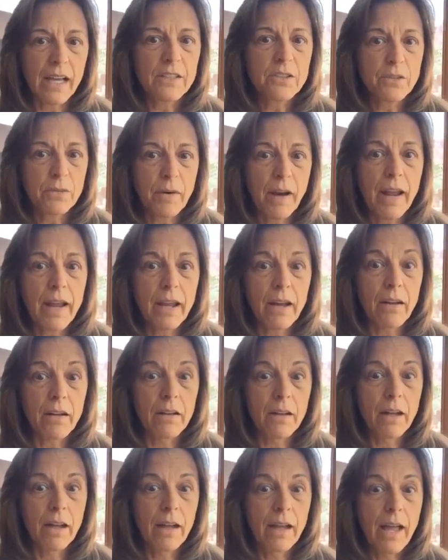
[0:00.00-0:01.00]
that
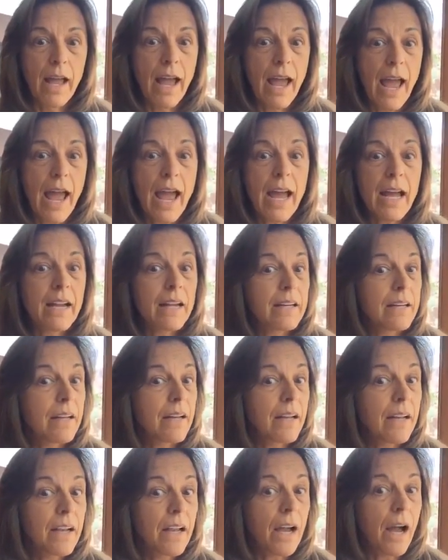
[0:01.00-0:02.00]
trail. And
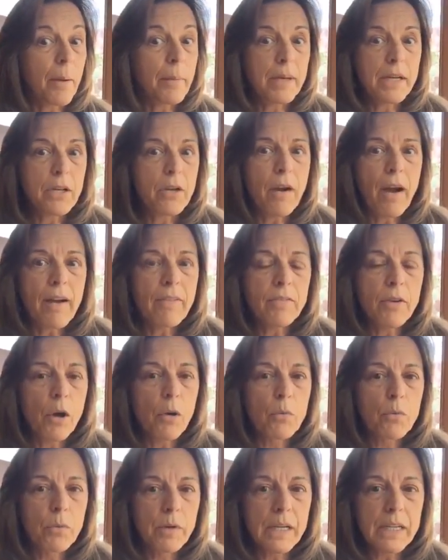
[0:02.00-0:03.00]
I mean, you have
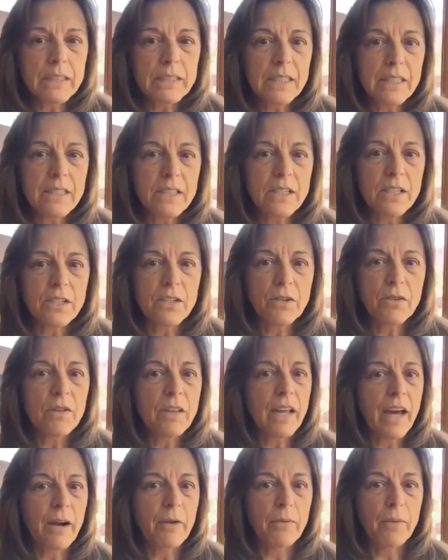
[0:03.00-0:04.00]
no reason to do
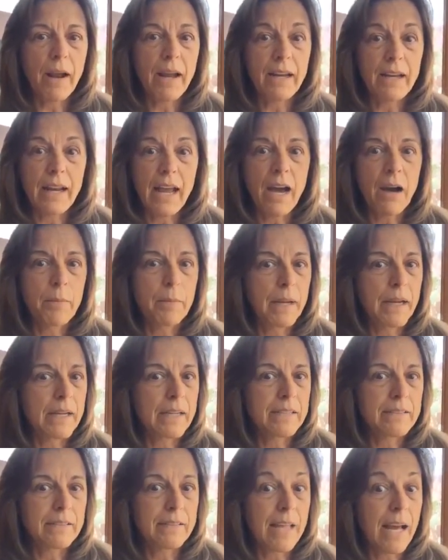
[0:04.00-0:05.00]
that right now
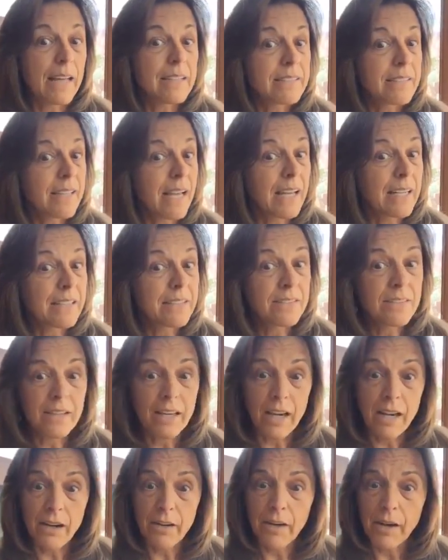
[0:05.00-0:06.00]
because that's kind of
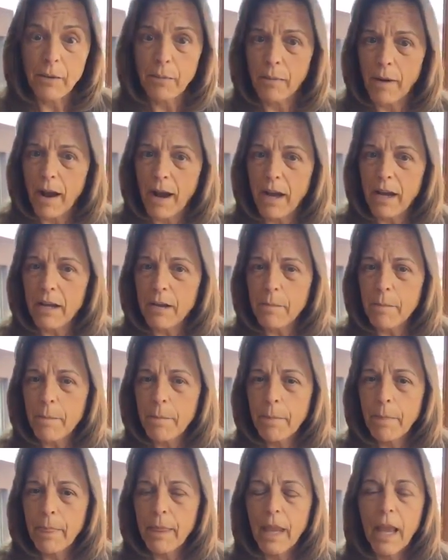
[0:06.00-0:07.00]
scary, right?
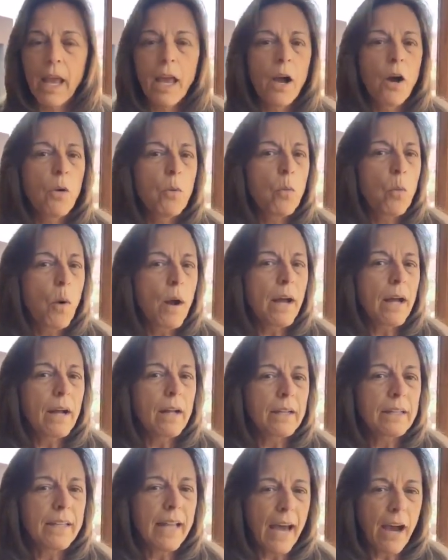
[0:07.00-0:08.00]

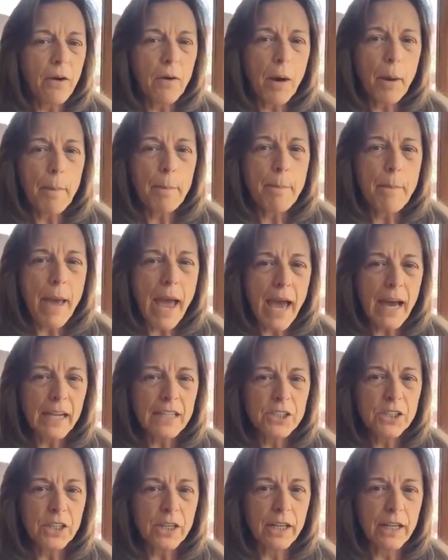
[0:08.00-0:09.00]
Well, now
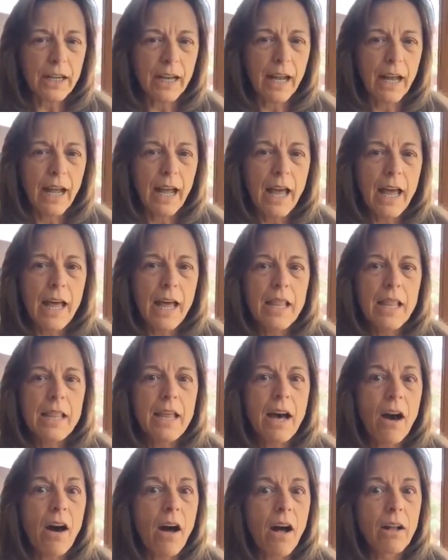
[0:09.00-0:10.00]
imagine
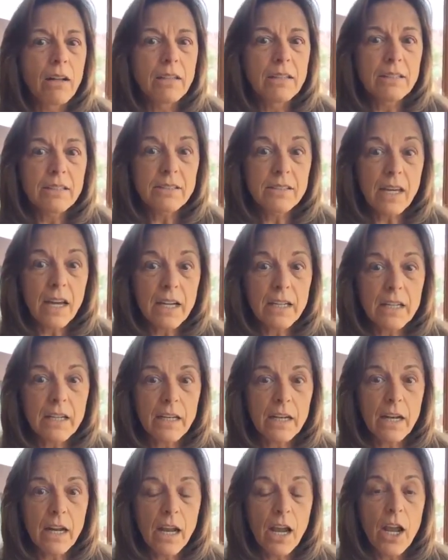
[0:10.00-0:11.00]
that all of a
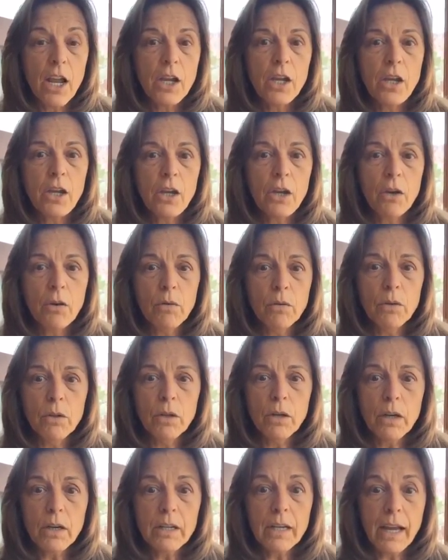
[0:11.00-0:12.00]
sudden you
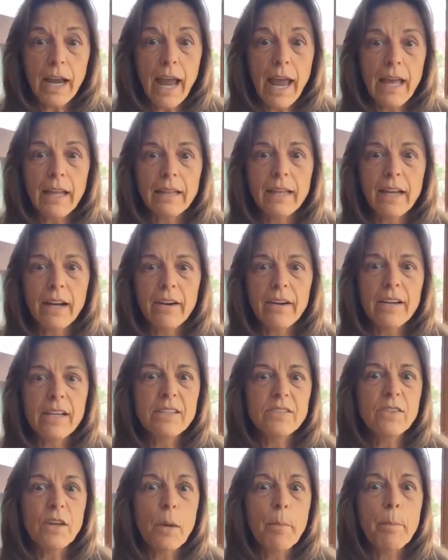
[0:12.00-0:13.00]
look and there
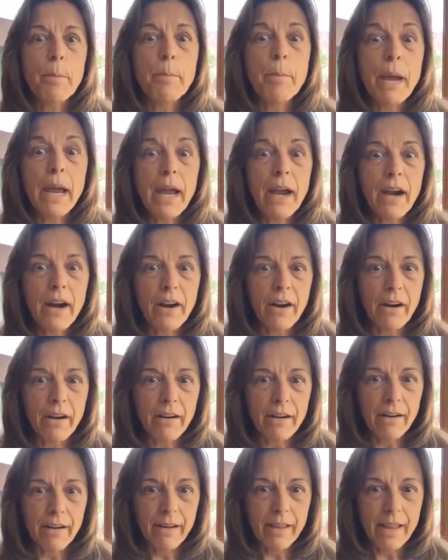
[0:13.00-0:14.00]
is a
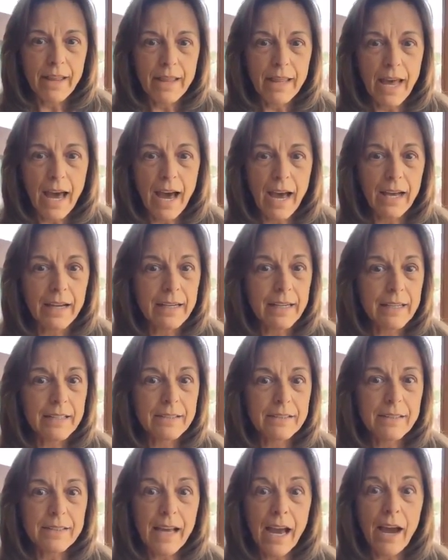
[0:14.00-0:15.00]
bear that
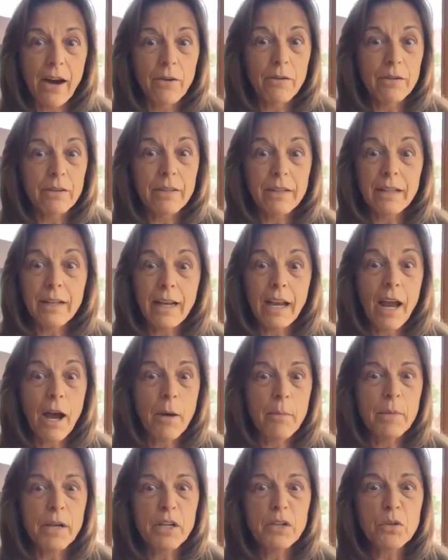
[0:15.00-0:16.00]
is out
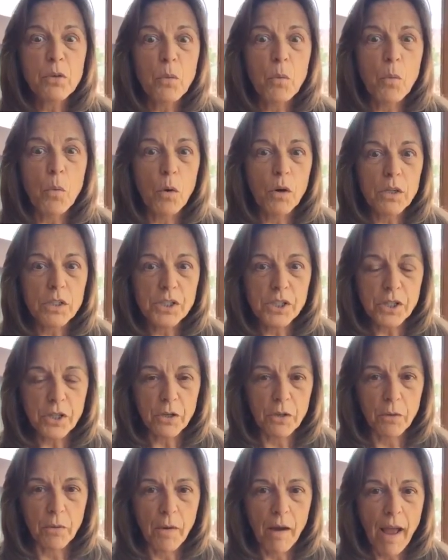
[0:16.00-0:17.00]
coming towards
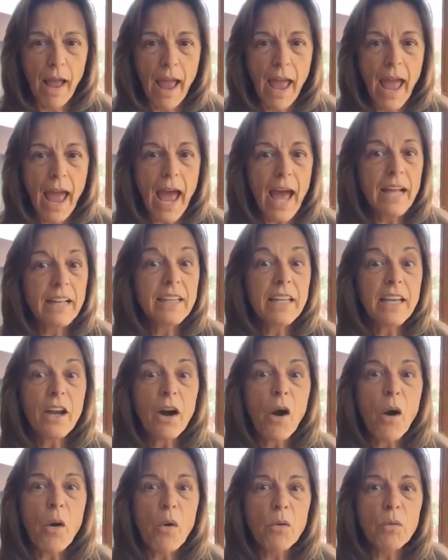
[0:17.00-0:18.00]
you. And the
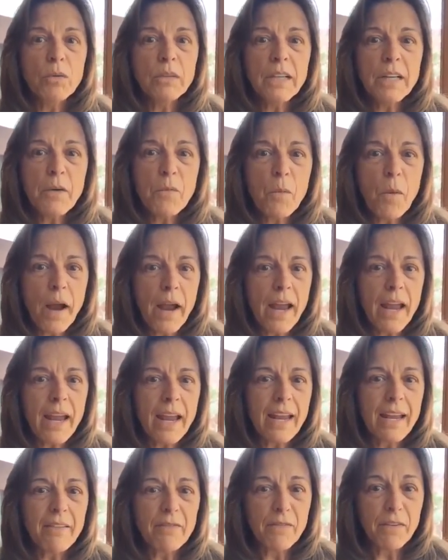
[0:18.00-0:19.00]
only
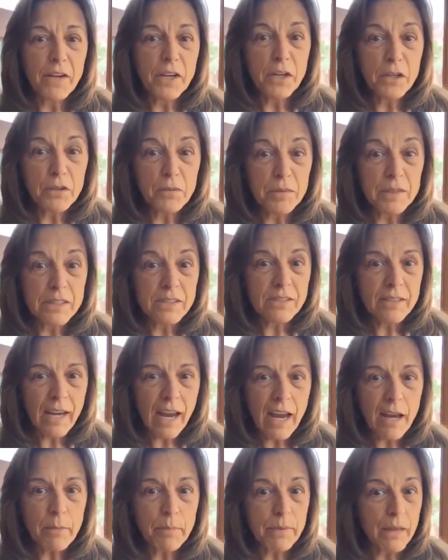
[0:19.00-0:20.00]
way for you to
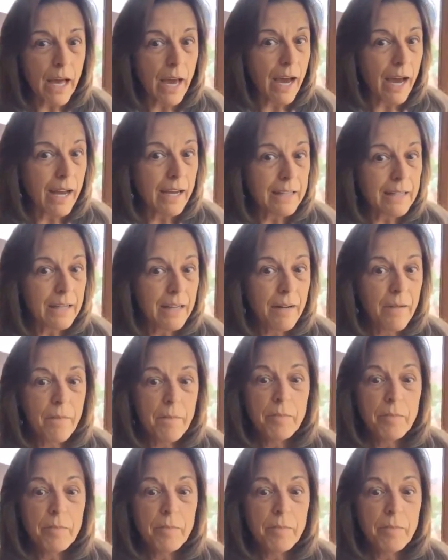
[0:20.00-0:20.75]
escape that